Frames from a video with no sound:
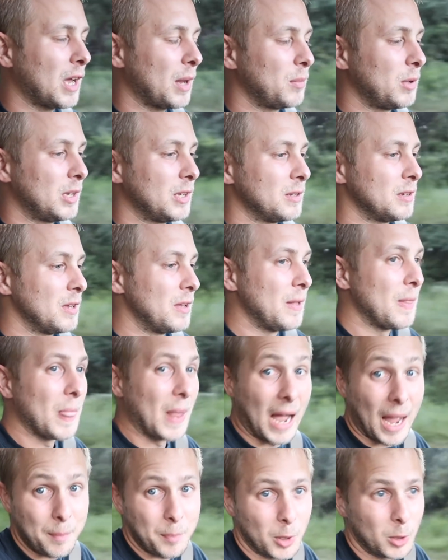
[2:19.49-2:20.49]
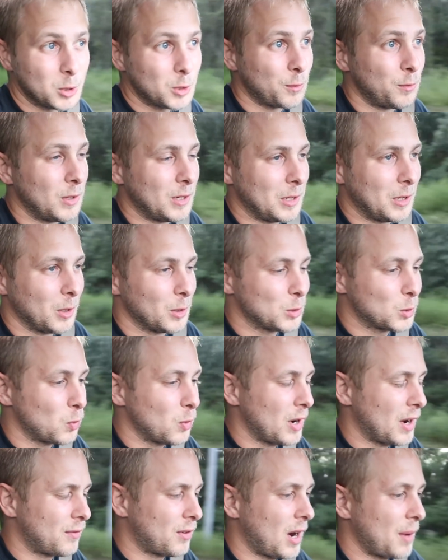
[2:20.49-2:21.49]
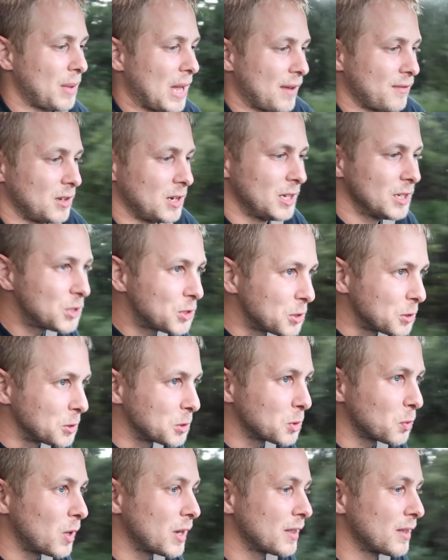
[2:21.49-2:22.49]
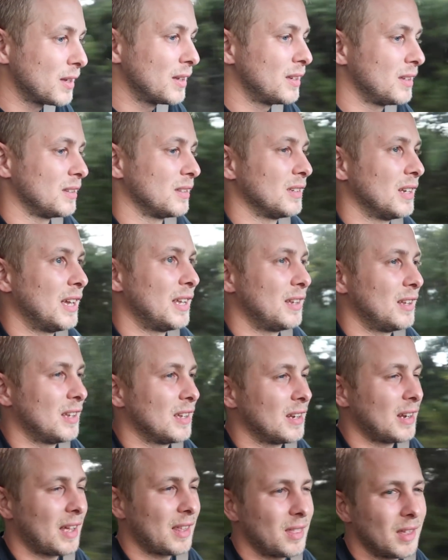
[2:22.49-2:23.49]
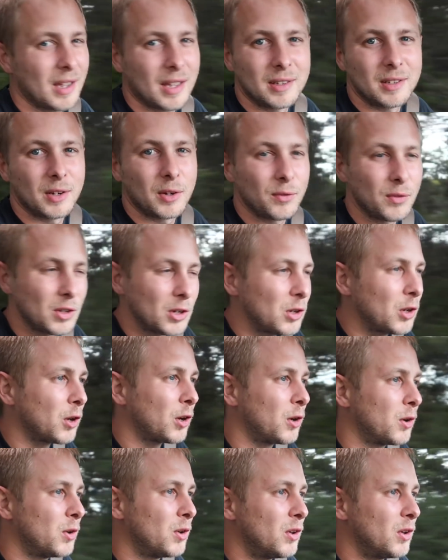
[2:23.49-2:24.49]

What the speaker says: I mean, I post videos whenever I'm having issues with it, and then I think I did a video